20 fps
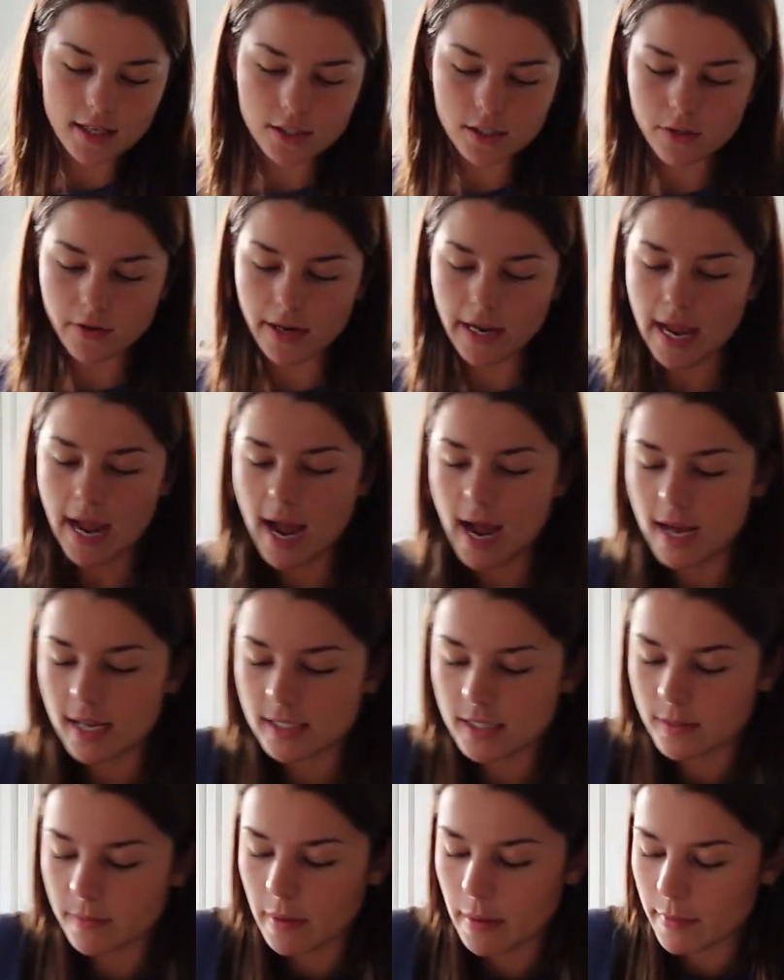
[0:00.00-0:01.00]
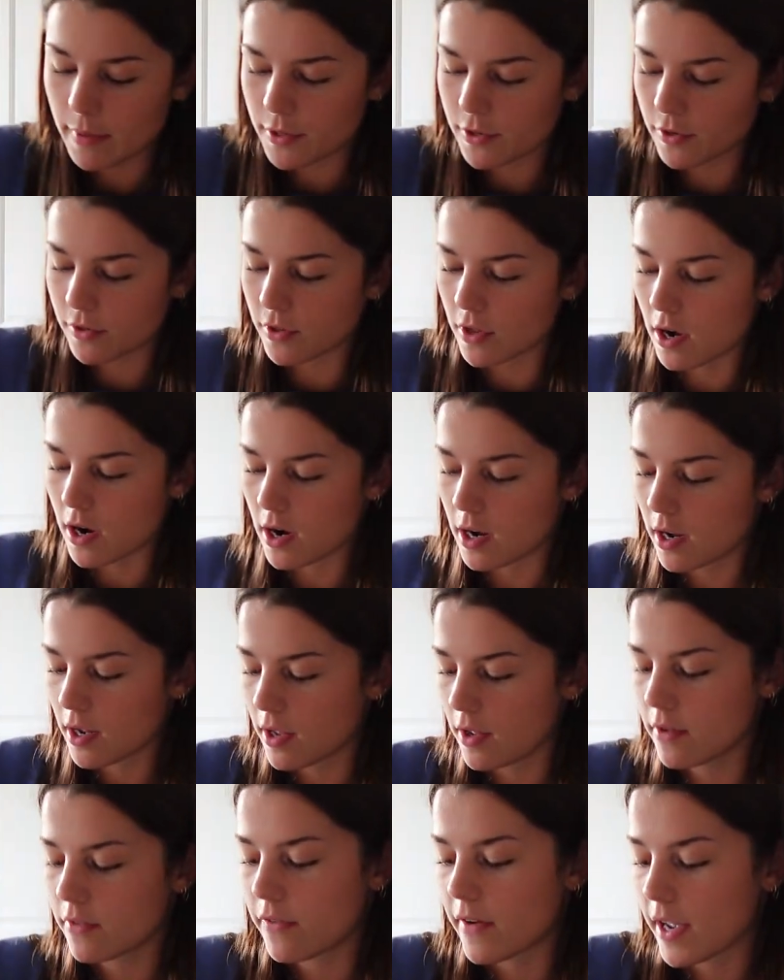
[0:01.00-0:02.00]
so I asked my mother-in-law
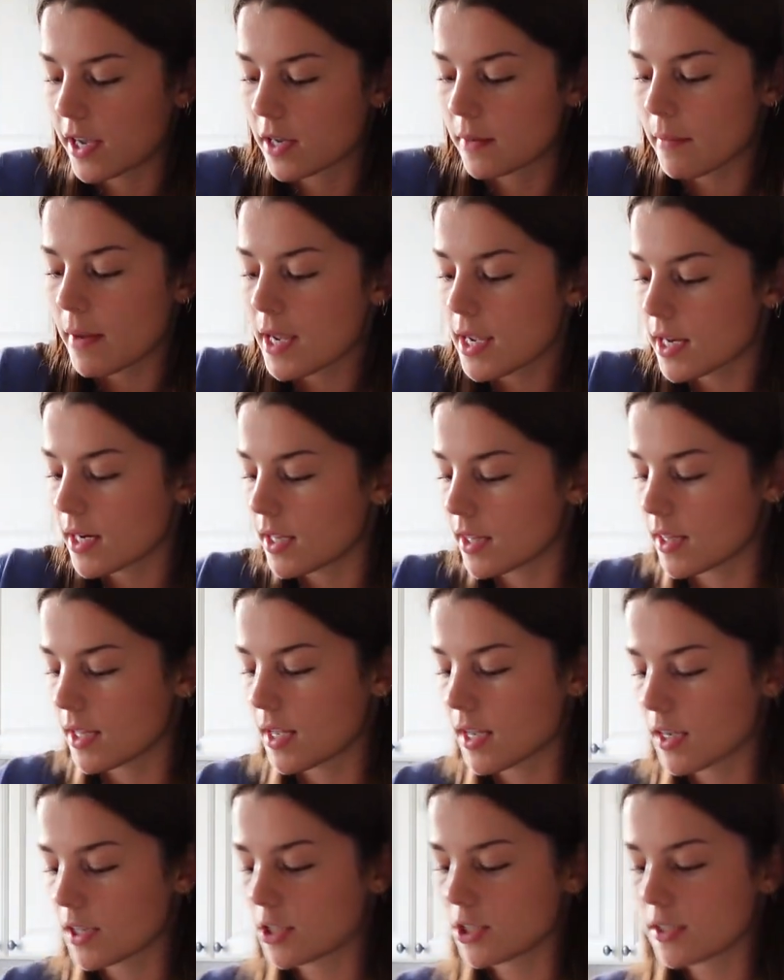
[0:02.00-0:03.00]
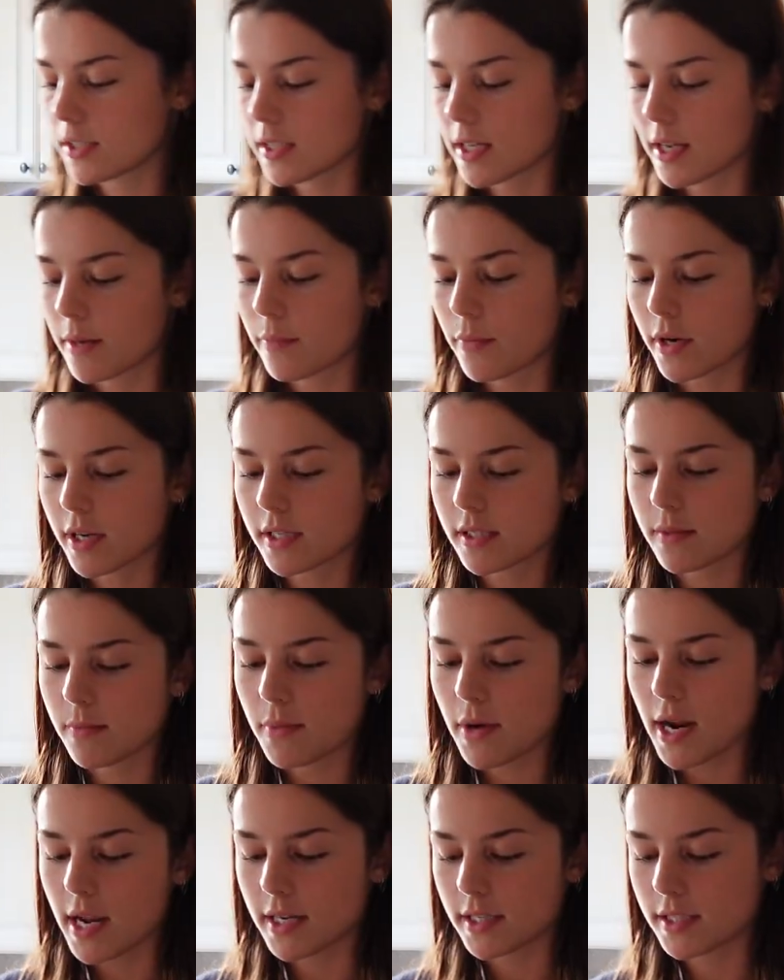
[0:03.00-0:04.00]
if I could make anything, and she said, bring some
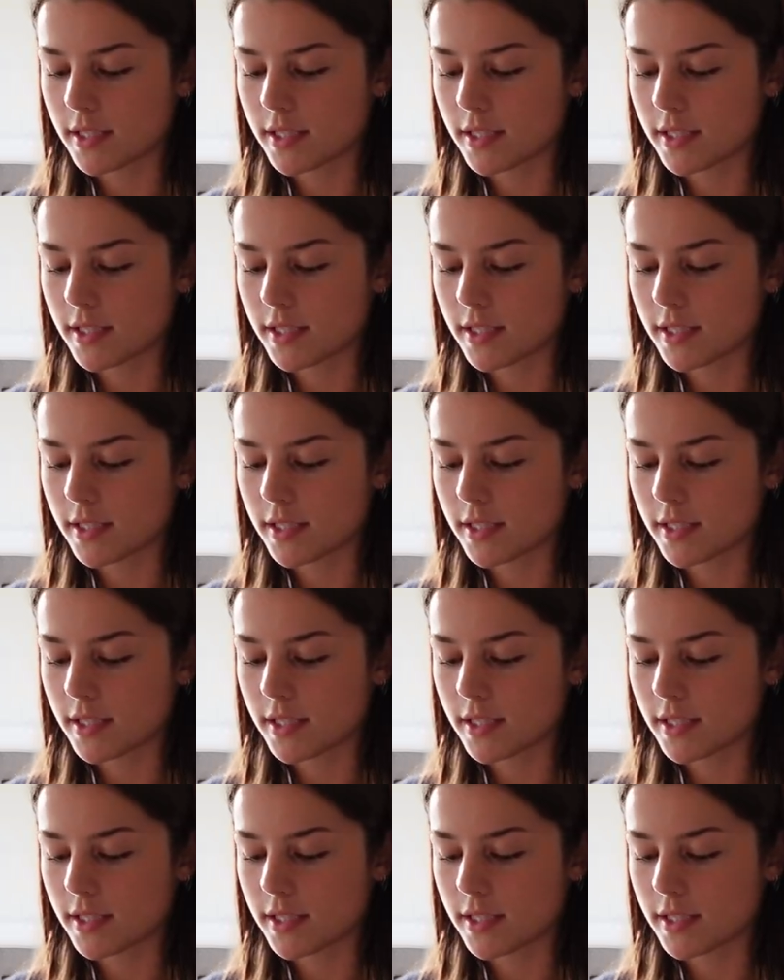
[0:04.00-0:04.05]
bread.